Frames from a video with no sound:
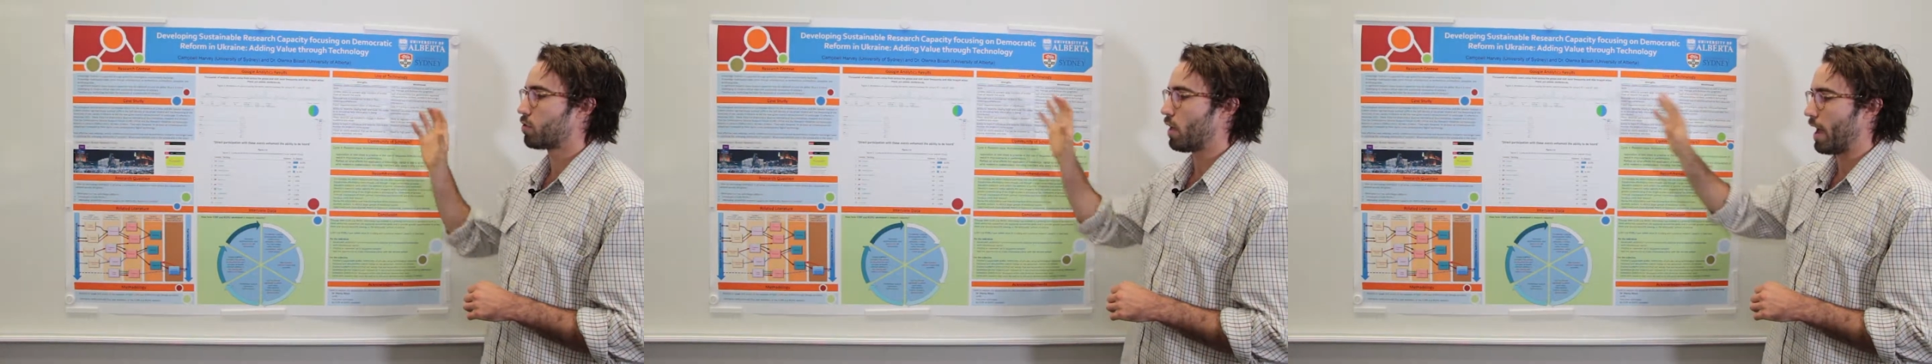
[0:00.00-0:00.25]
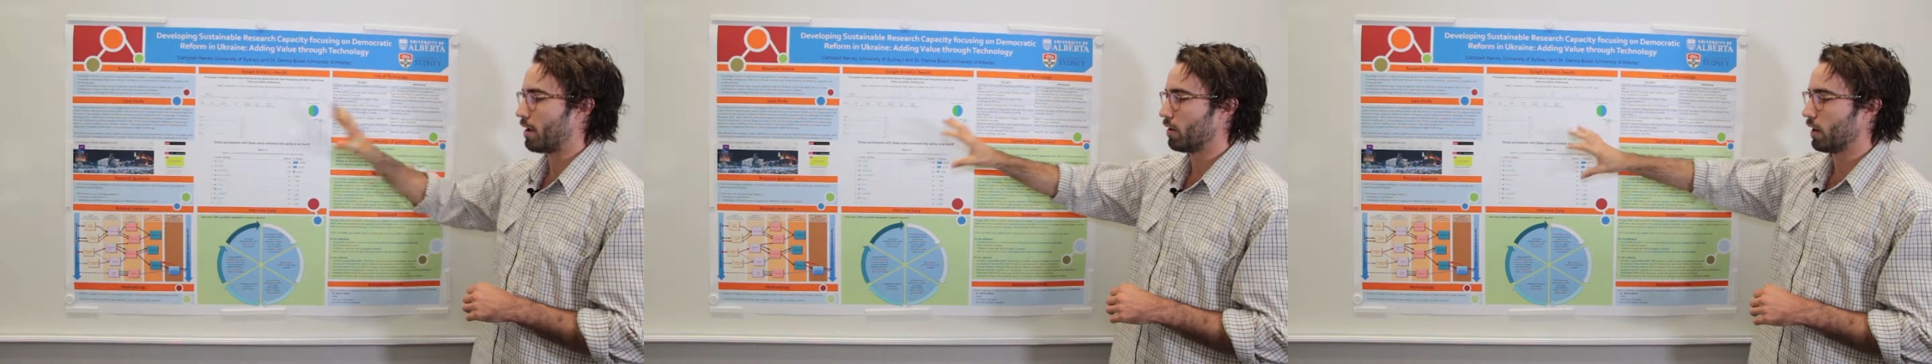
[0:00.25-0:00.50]

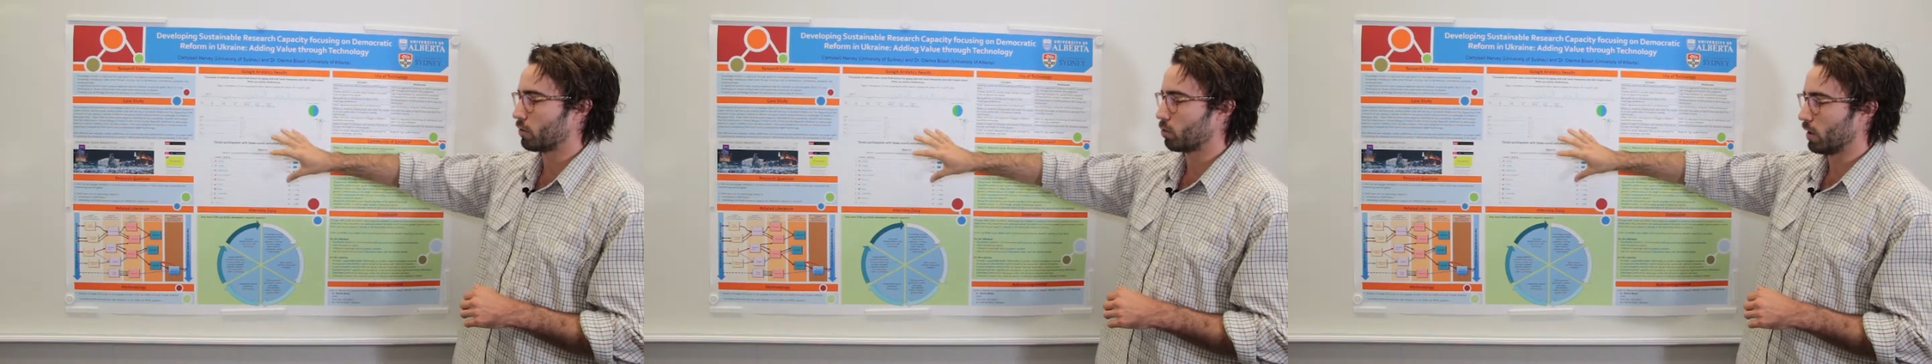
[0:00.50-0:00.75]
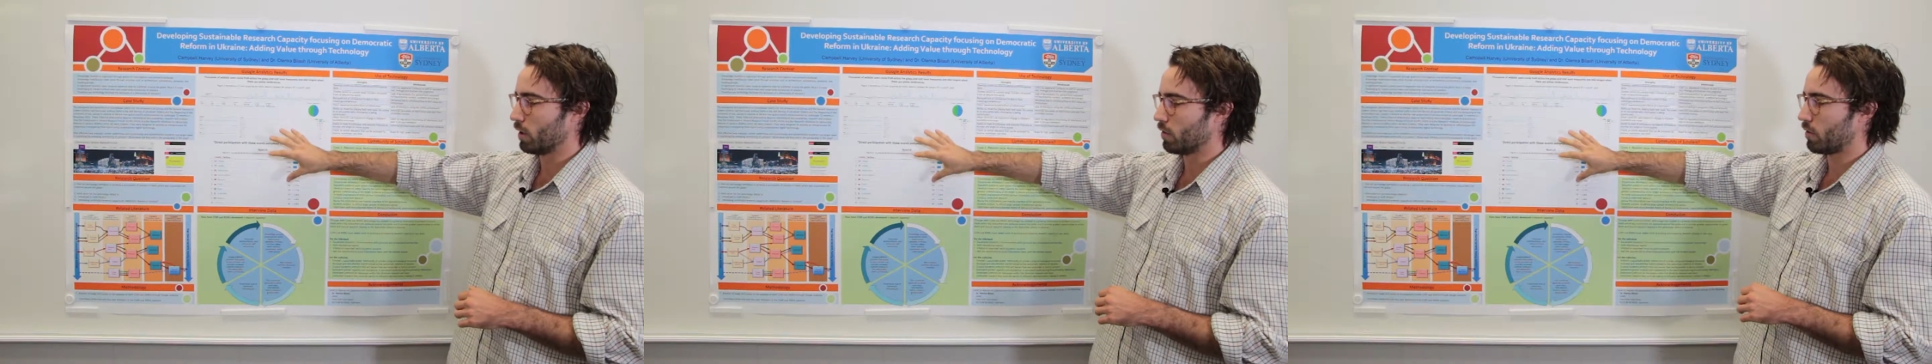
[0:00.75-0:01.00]
and as
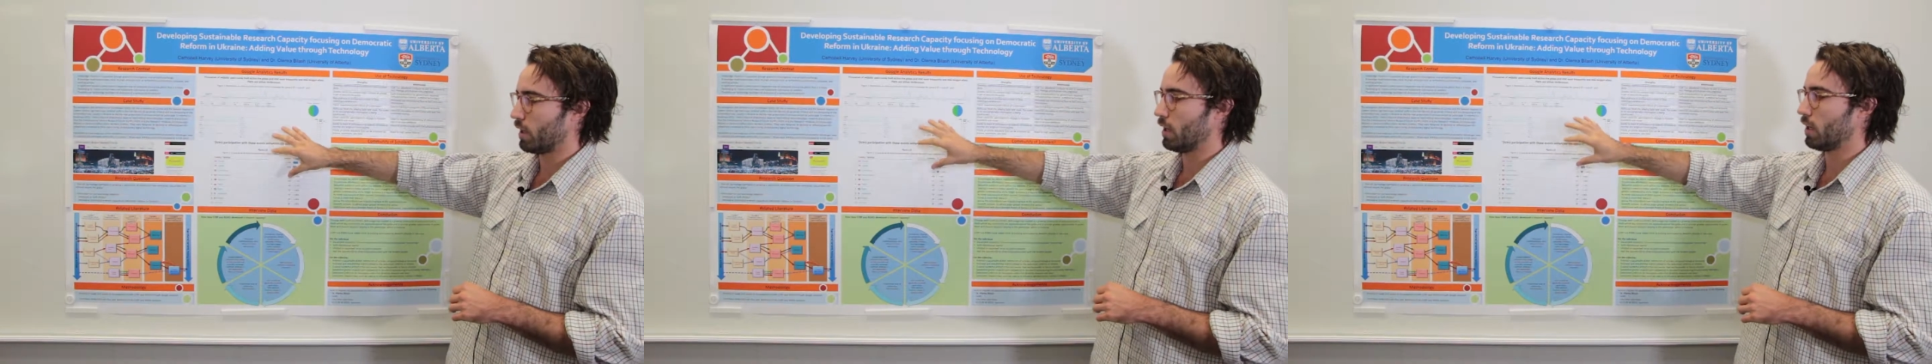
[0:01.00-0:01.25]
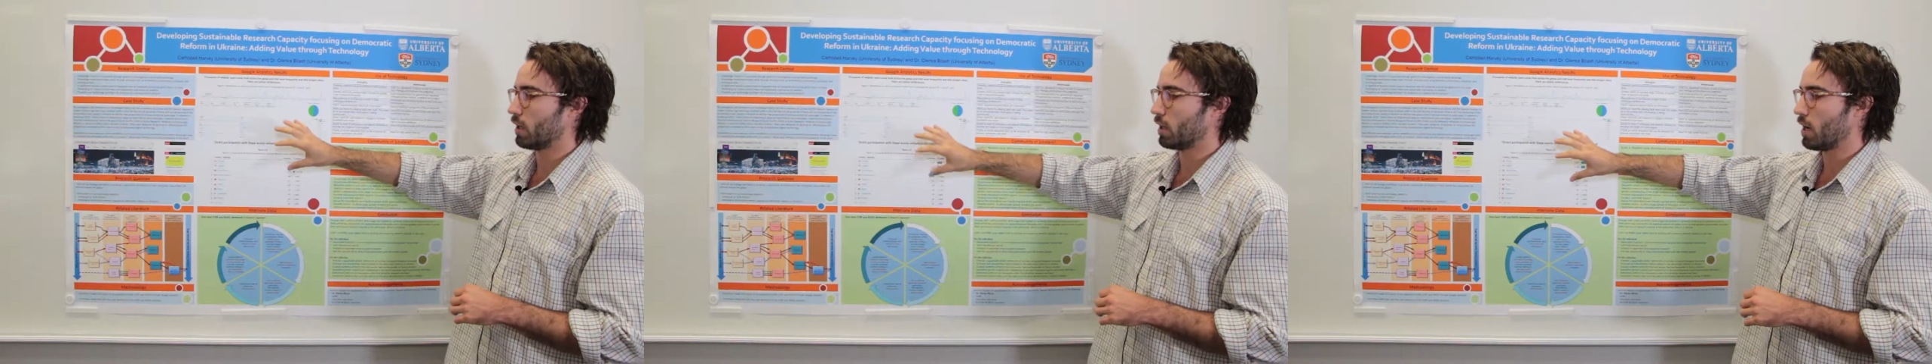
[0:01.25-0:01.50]
well as
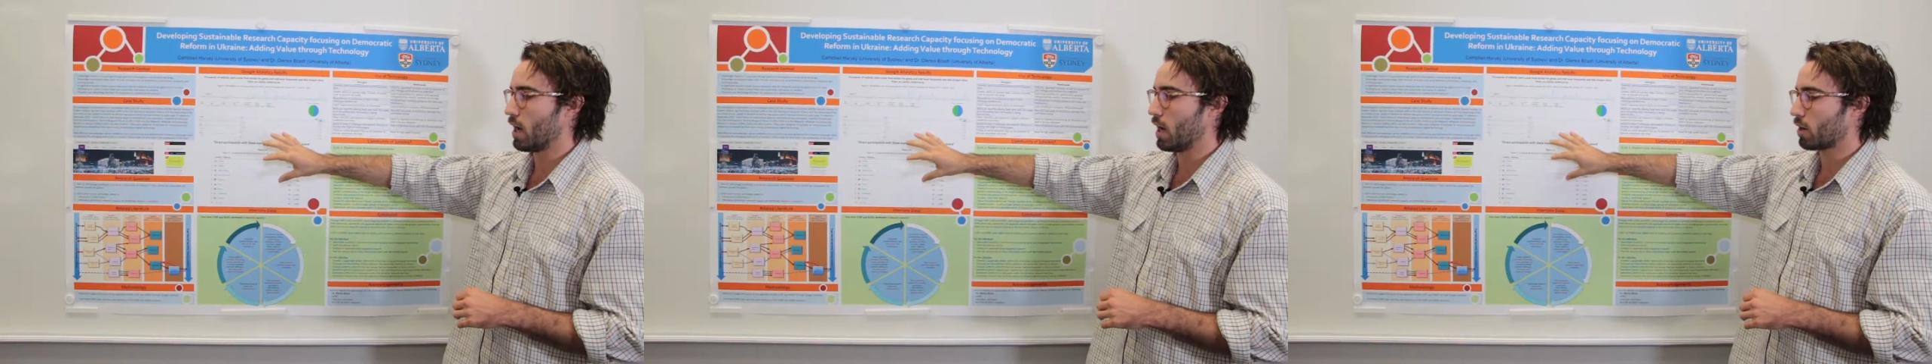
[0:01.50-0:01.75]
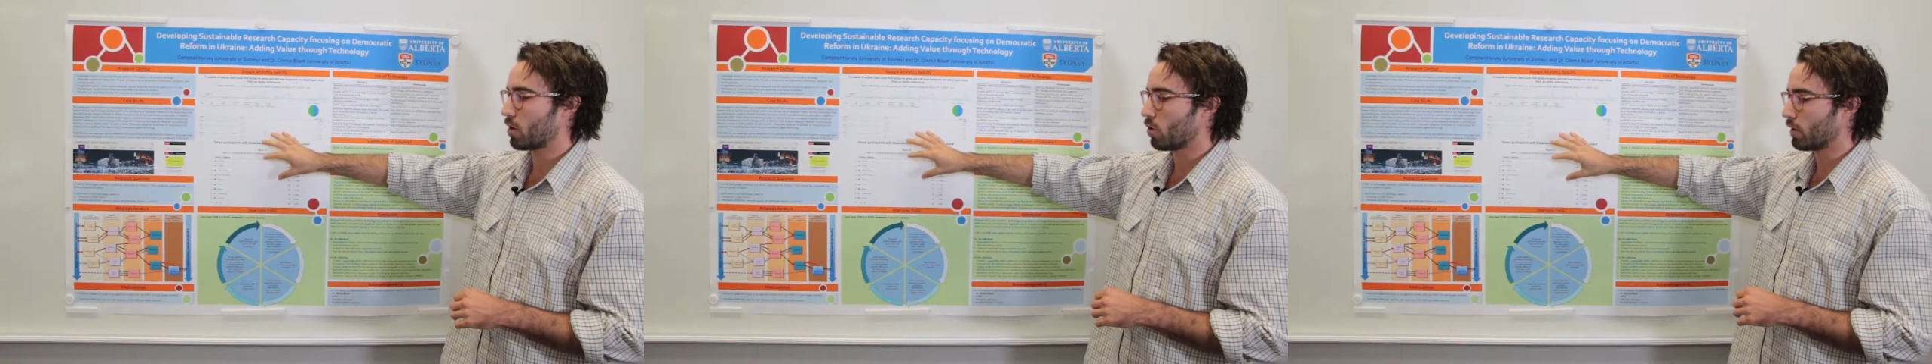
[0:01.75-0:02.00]
the
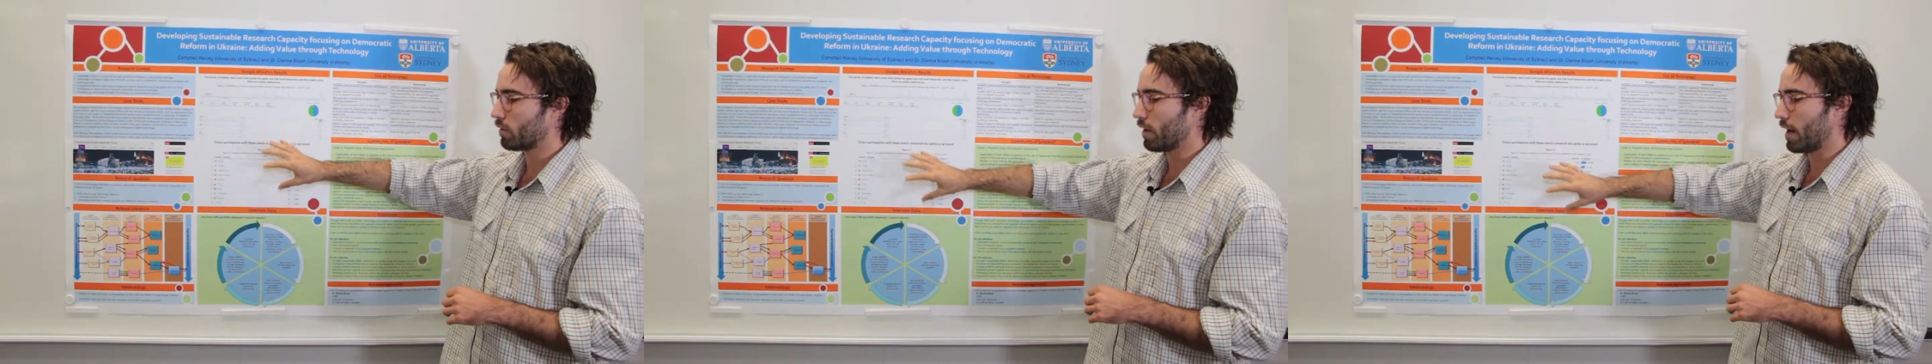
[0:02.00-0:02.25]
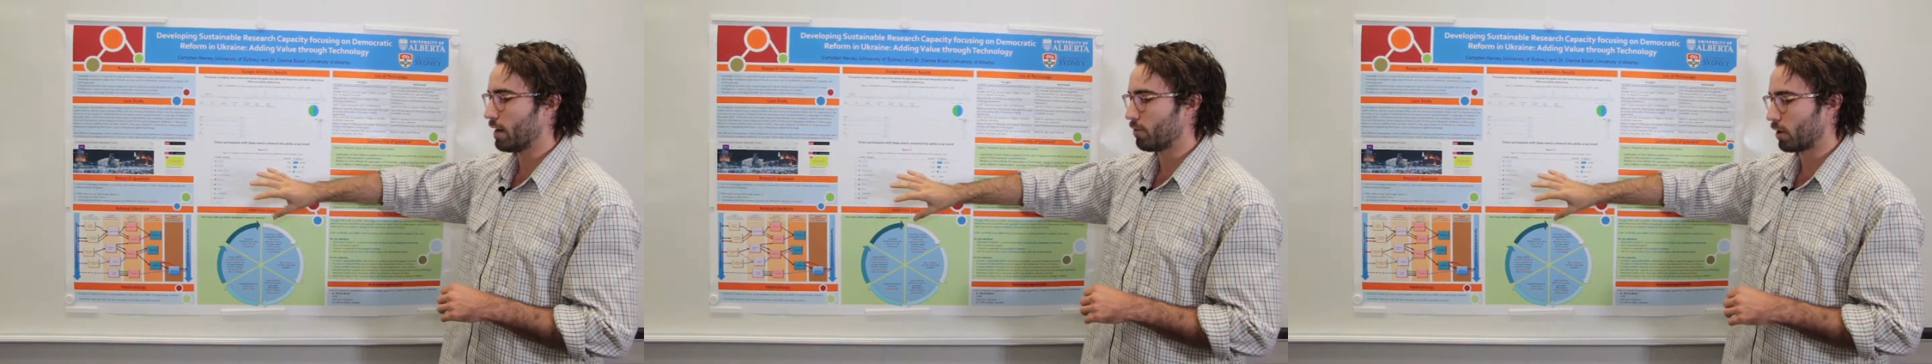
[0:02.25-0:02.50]

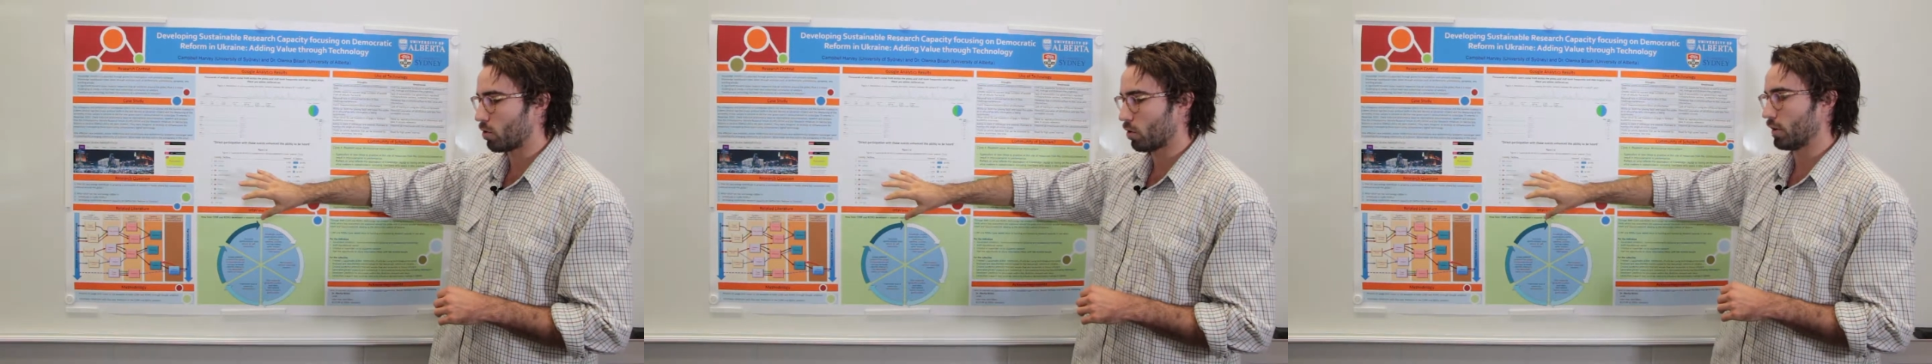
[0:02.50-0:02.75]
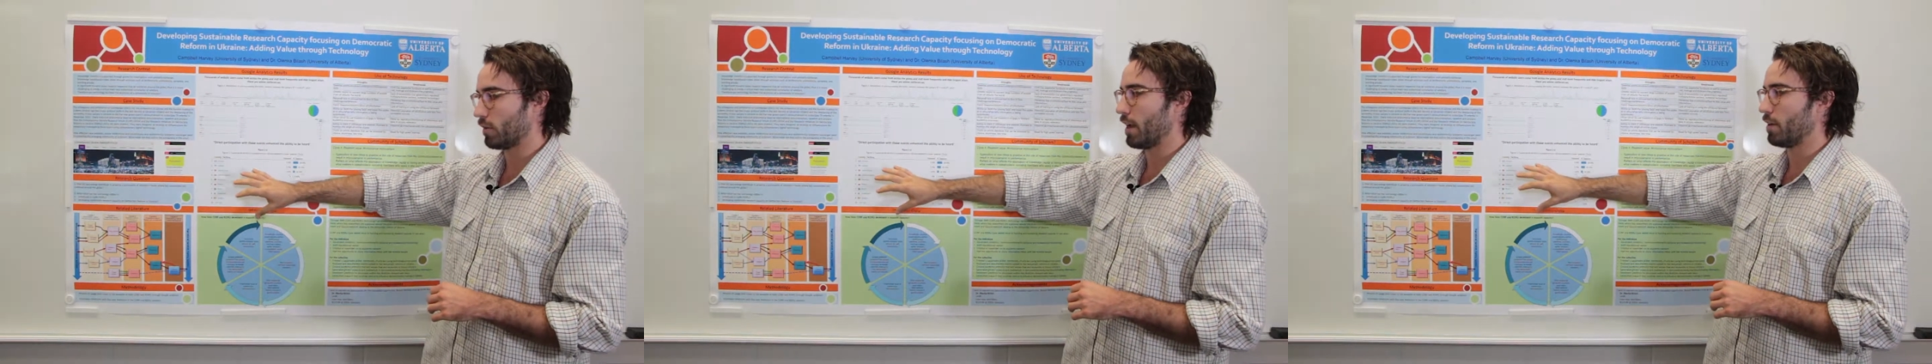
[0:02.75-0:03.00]
quantitative and
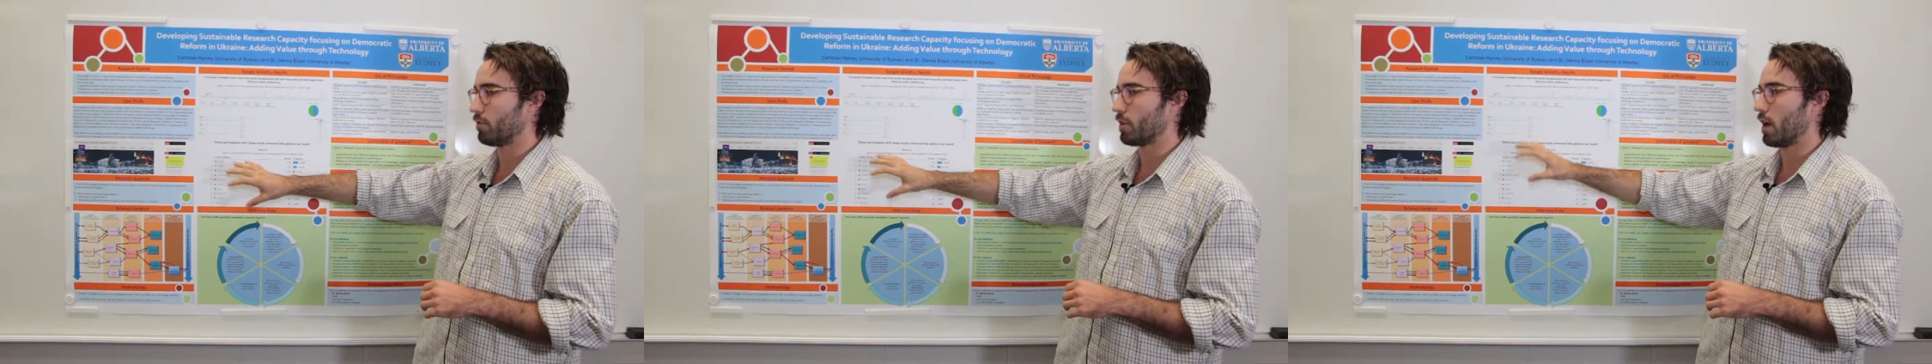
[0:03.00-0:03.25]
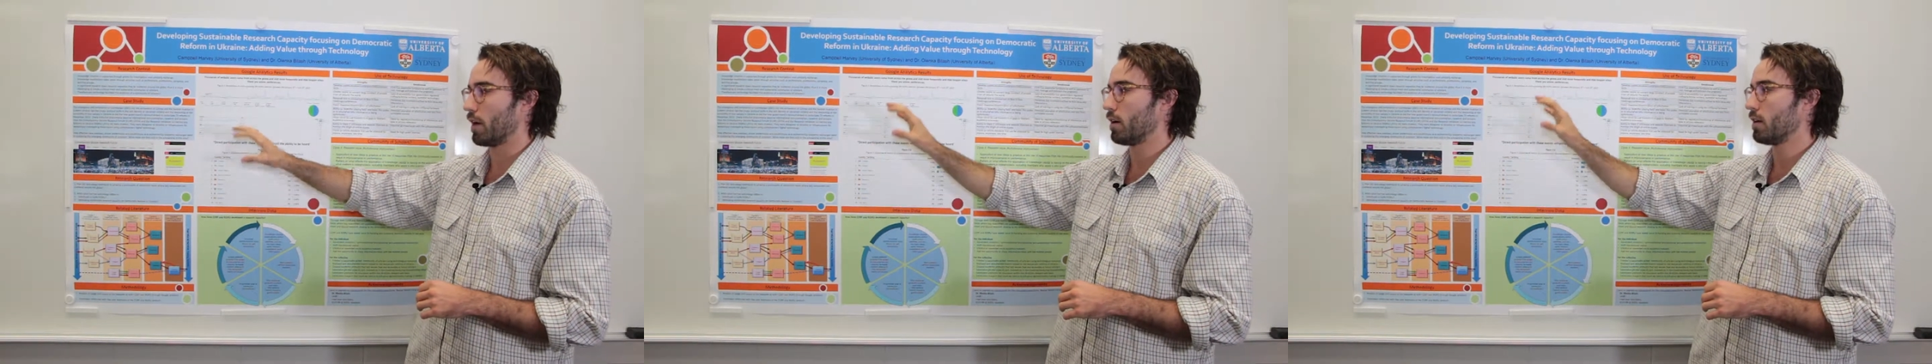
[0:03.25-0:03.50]
qualitative
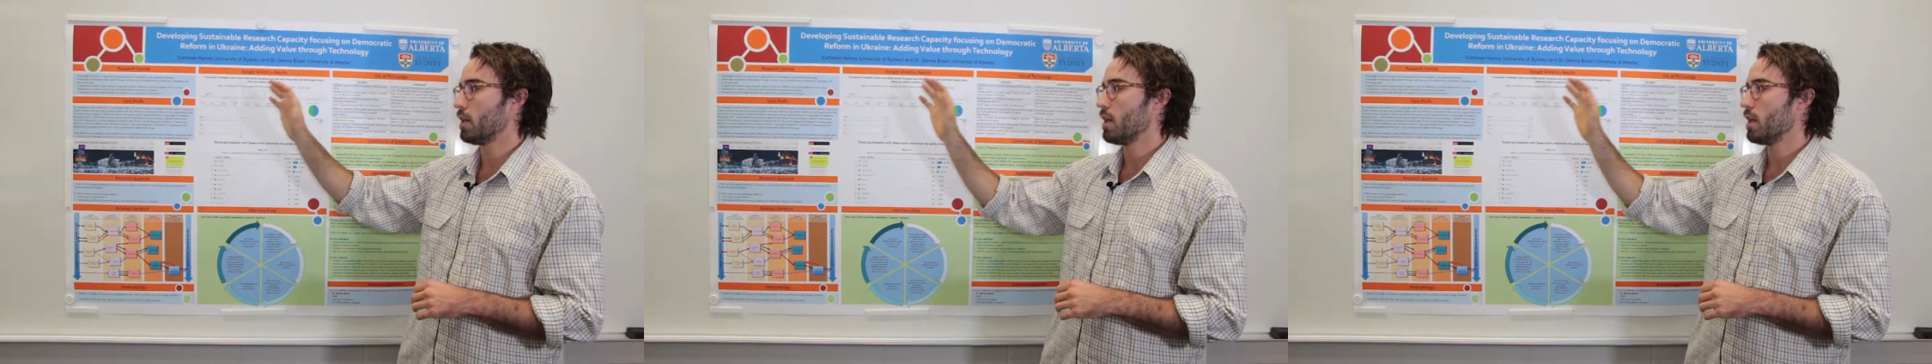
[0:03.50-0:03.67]
data,